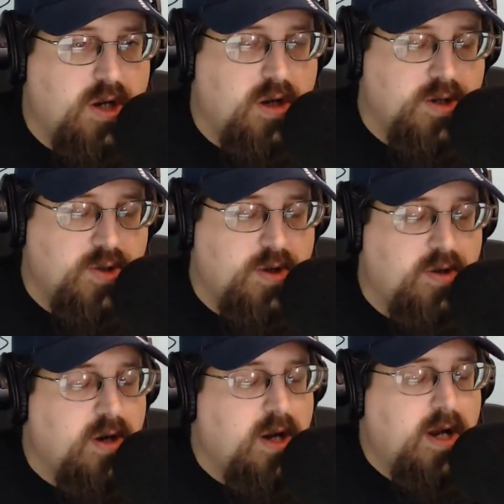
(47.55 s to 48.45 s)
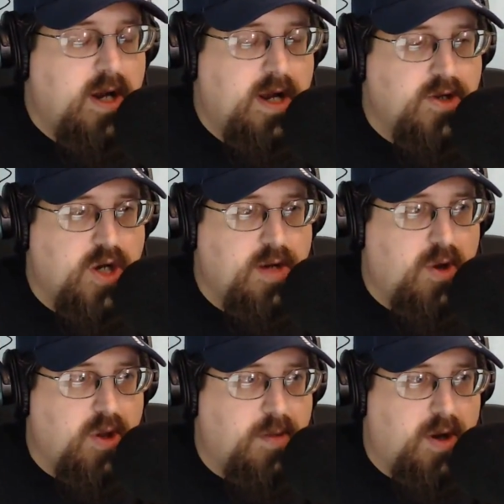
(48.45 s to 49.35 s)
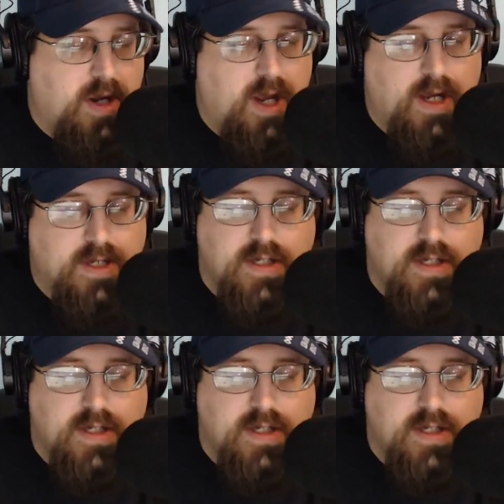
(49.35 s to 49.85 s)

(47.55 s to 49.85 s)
Twitter at jpolypodcast.